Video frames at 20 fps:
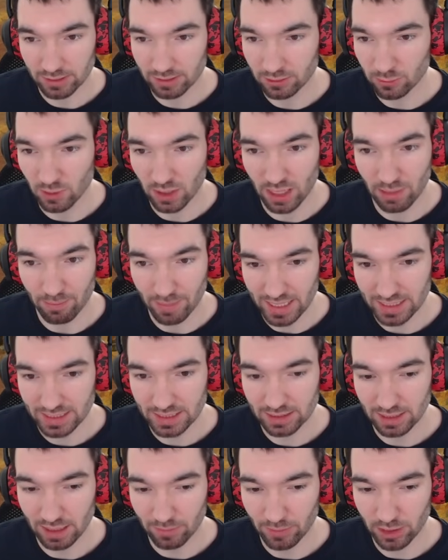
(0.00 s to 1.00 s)
do
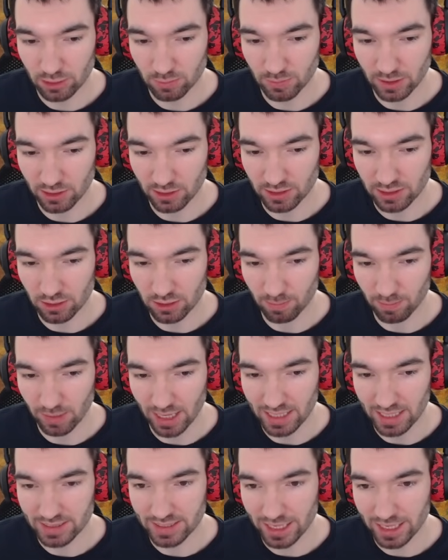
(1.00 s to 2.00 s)
amazing damage because your
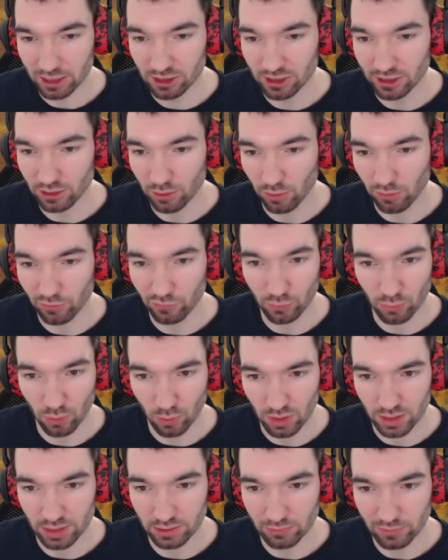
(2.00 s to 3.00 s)
blades actually go
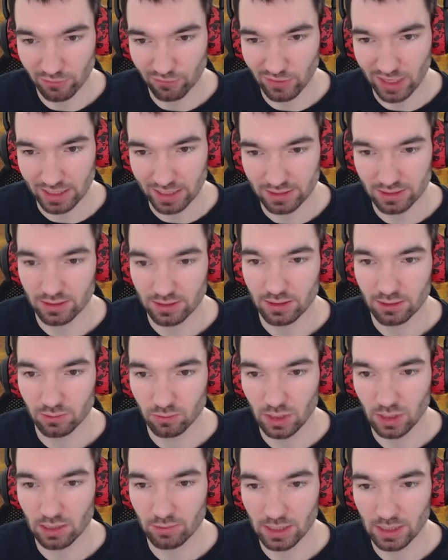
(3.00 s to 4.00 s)
through all the reflects.
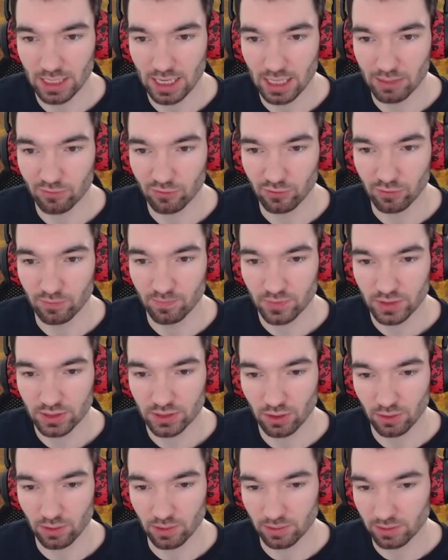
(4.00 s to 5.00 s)
Really, really helpful.
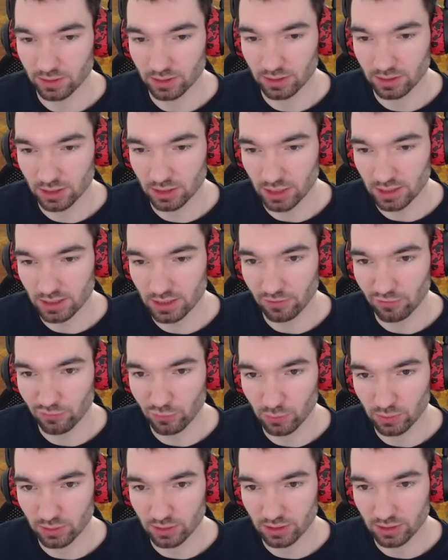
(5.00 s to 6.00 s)
So it's just a
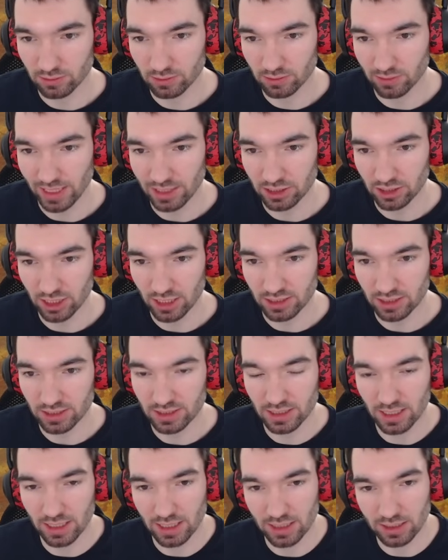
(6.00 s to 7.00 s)
few trait
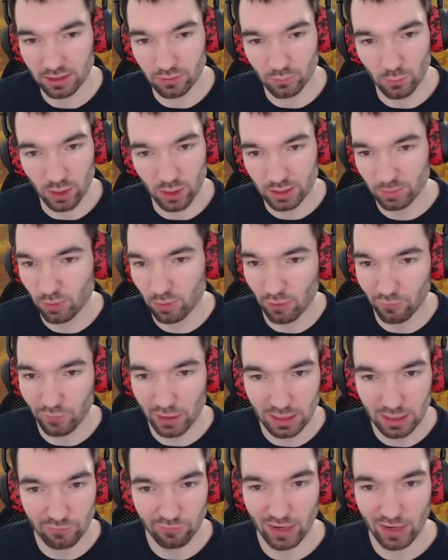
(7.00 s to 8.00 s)
changes here, and it works
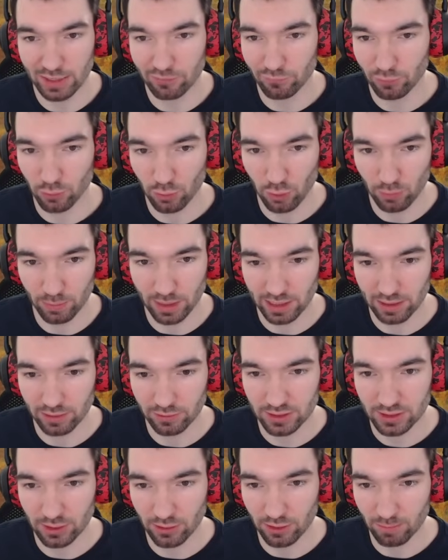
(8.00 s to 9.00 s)
perfectly fine for roaming
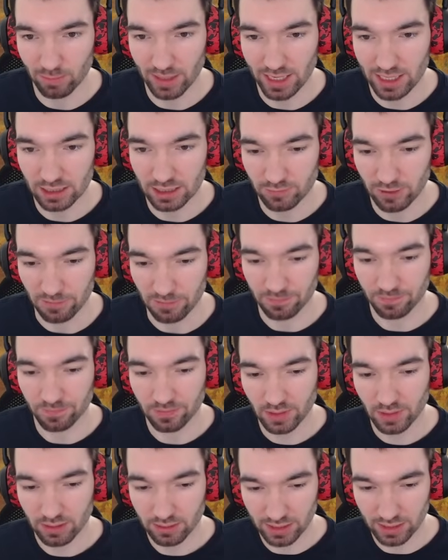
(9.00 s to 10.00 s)
and Circ play as well.
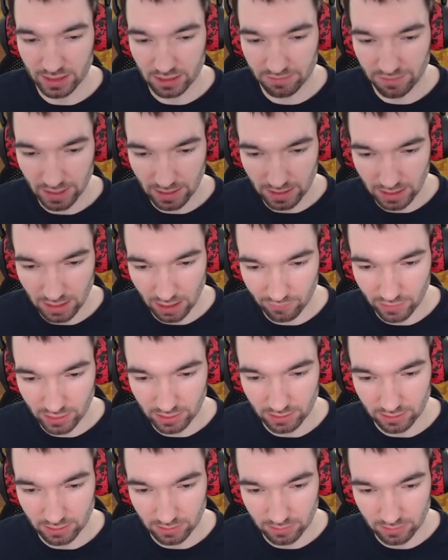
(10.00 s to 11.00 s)
Let's quickly cover
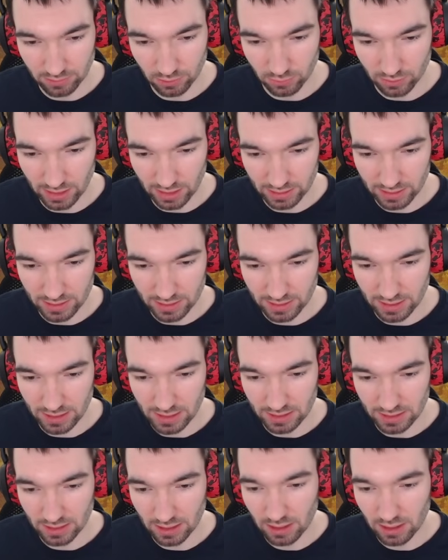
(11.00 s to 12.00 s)
the utility
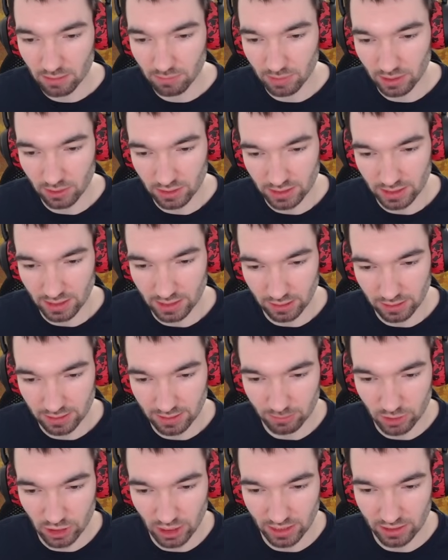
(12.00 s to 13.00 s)
skills, because I did
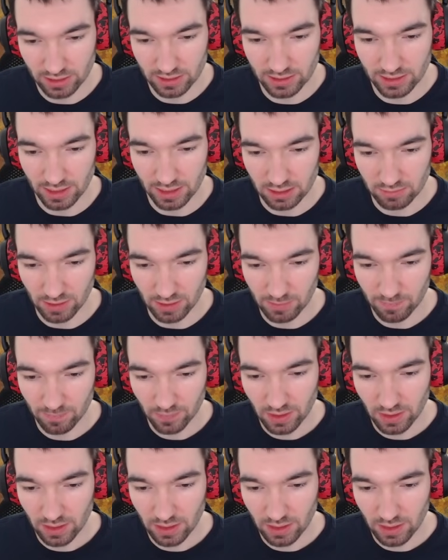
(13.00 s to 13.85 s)
some changes there as well.